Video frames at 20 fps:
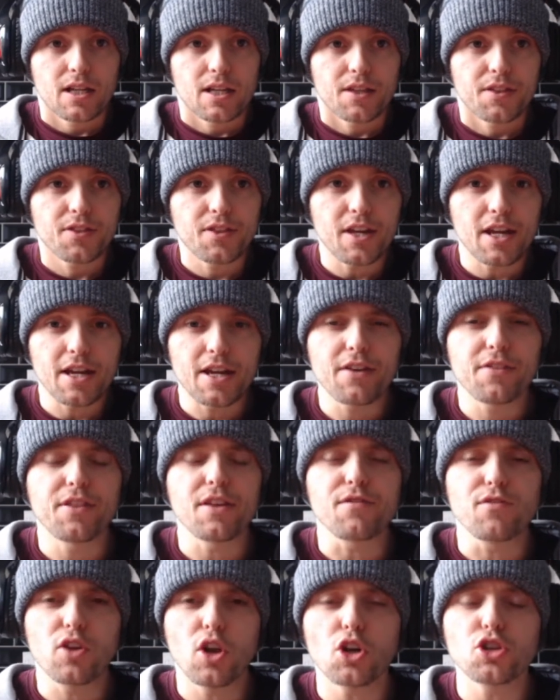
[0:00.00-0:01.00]

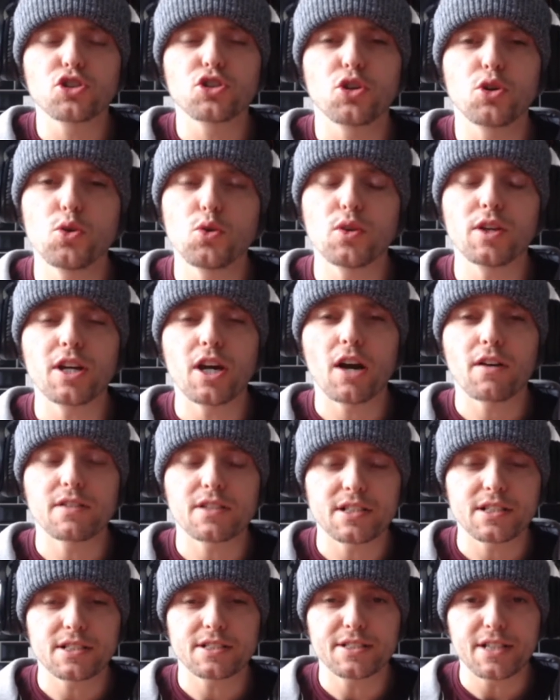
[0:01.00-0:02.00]
they've lost who they are as
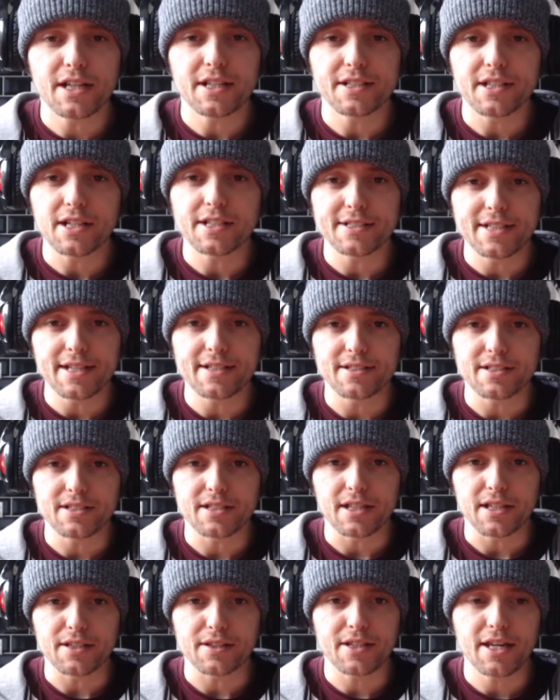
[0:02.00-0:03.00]
an
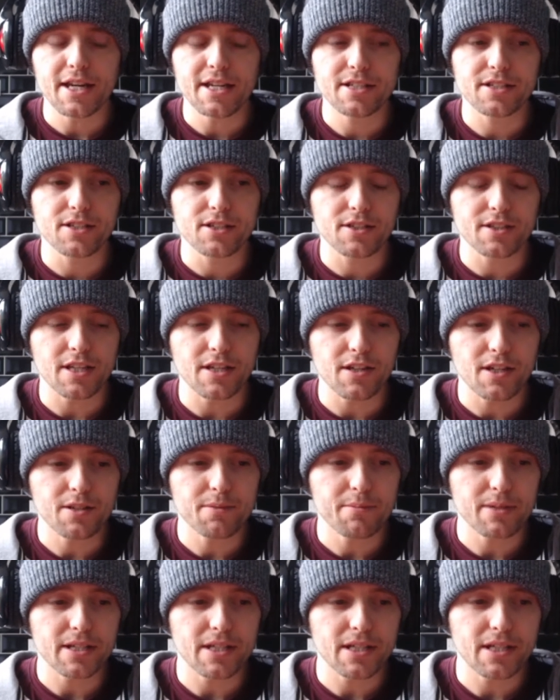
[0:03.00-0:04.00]
identity. At the
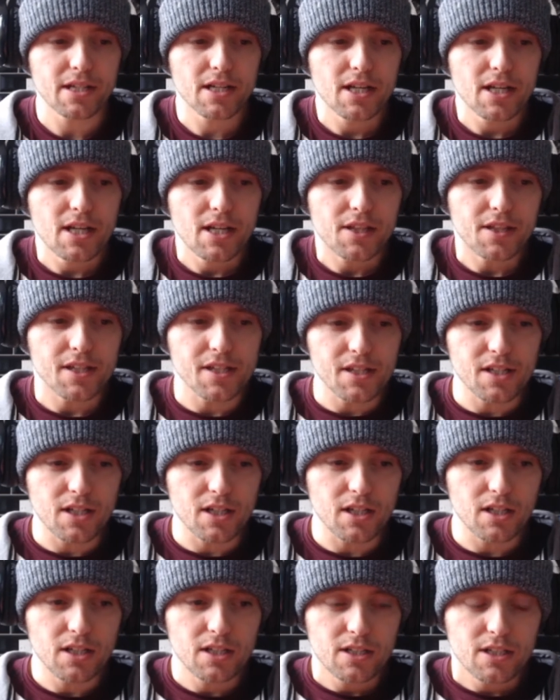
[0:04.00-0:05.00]
minute, they
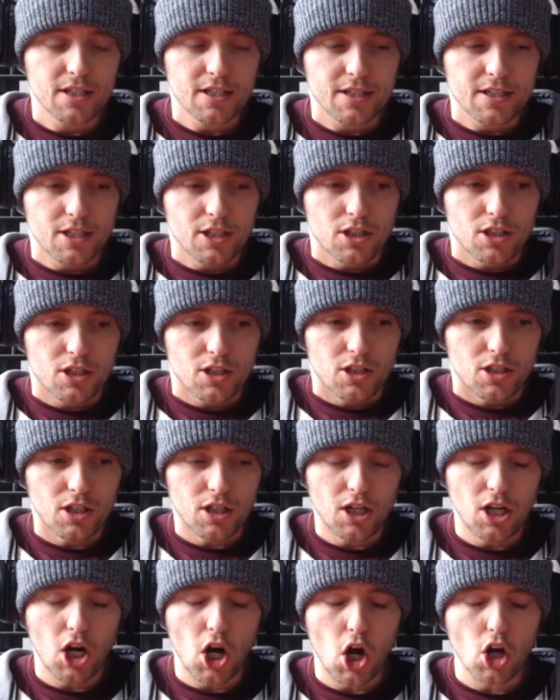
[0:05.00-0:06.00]
are
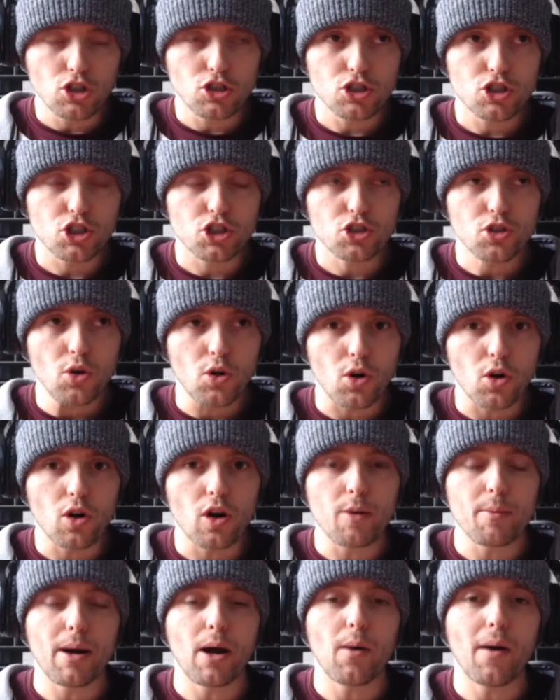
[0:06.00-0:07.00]
unsure
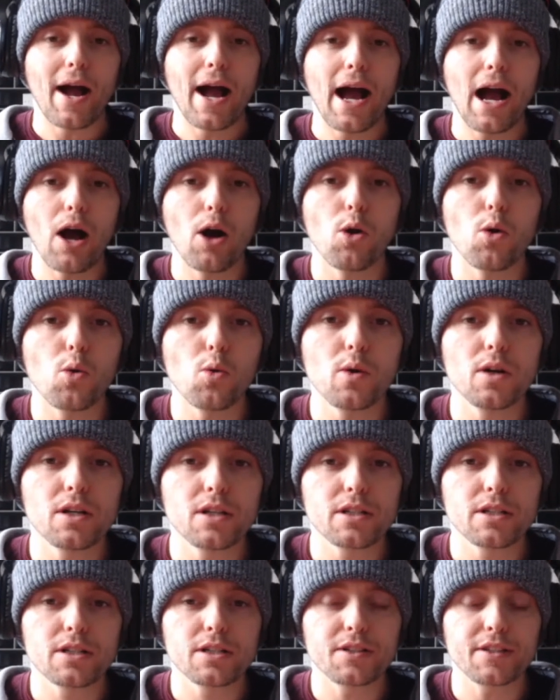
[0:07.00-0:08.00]
about how
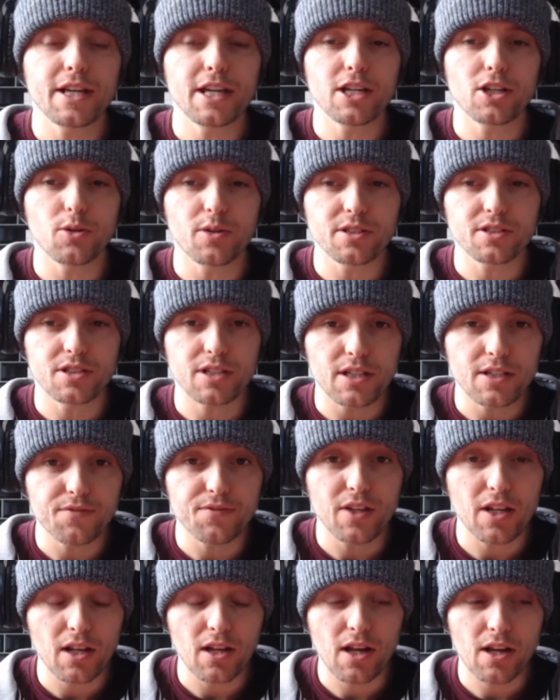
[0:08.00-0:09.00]
they're going to live
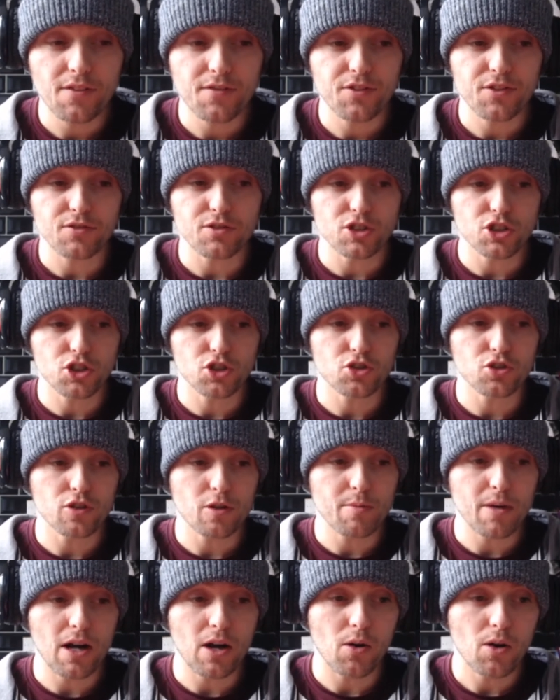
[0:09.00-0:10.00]
their life. They're unsure
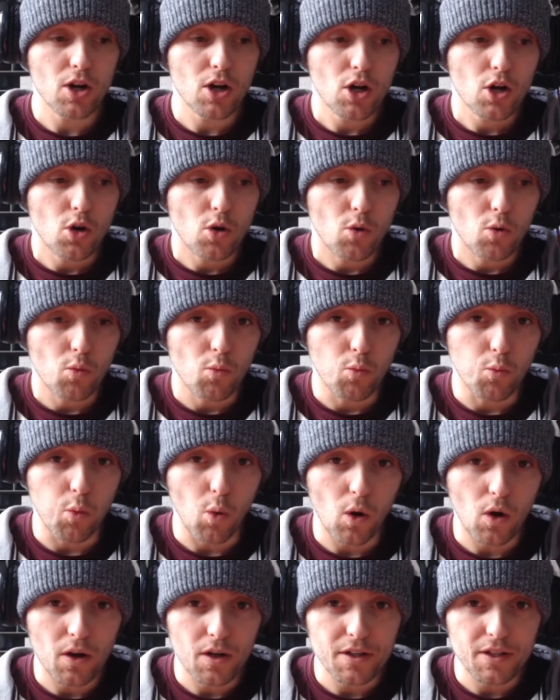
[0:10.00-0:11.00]
about
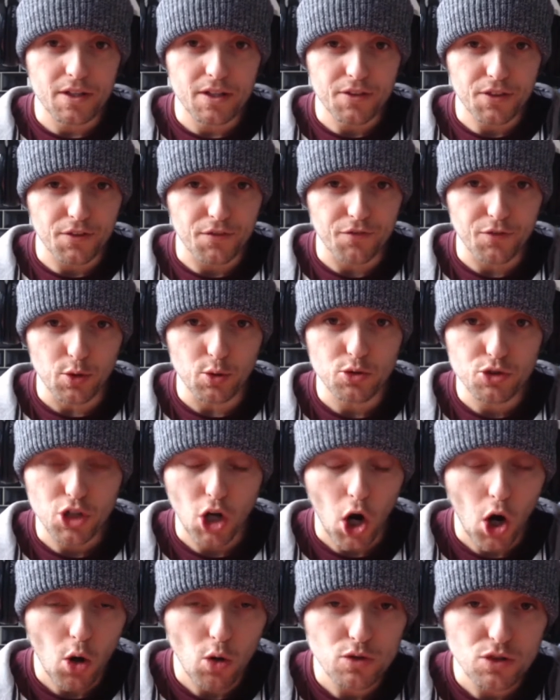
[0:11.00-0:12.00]
what the future
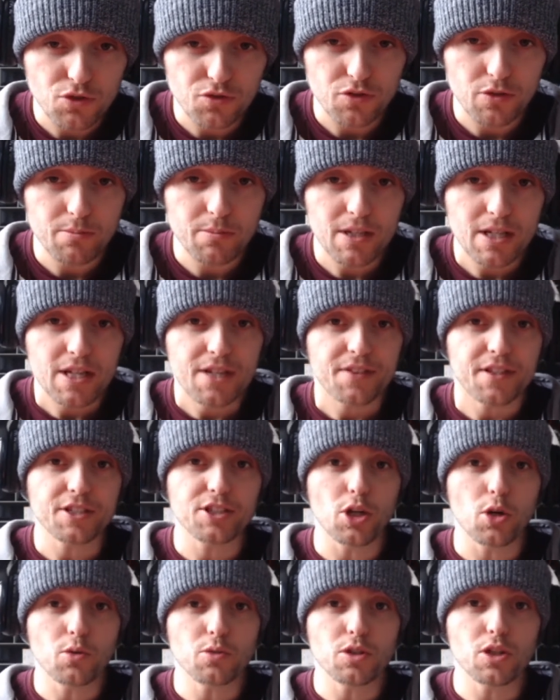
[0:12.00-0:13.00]
holds for them. They
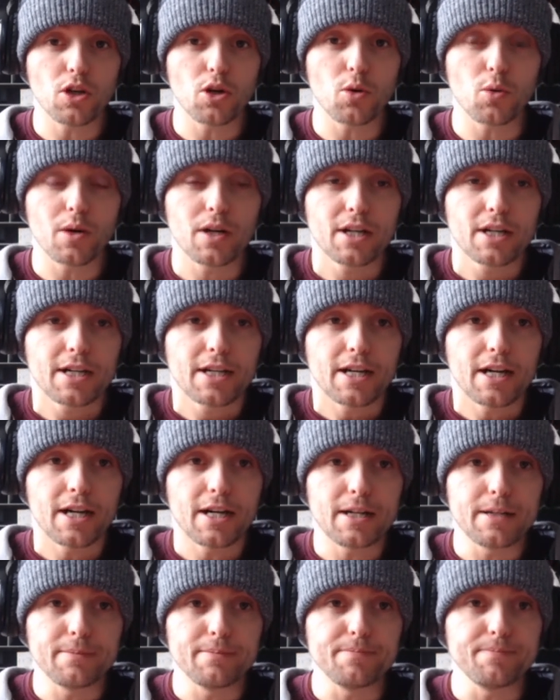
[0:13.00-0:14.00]
don't know
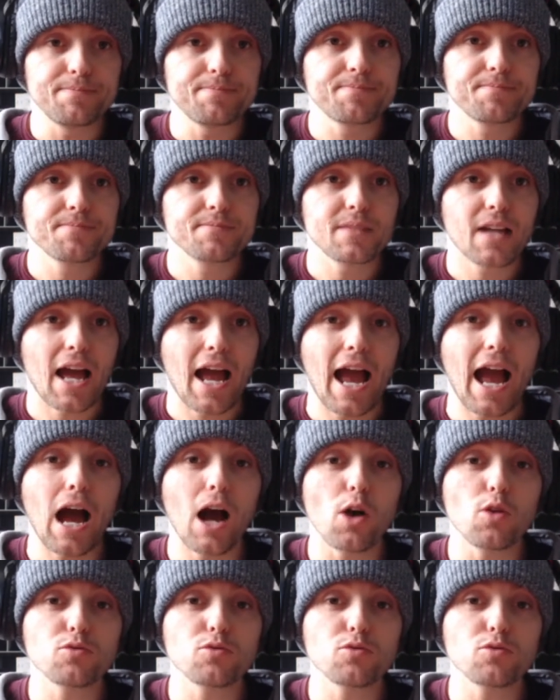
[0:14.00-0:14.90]
how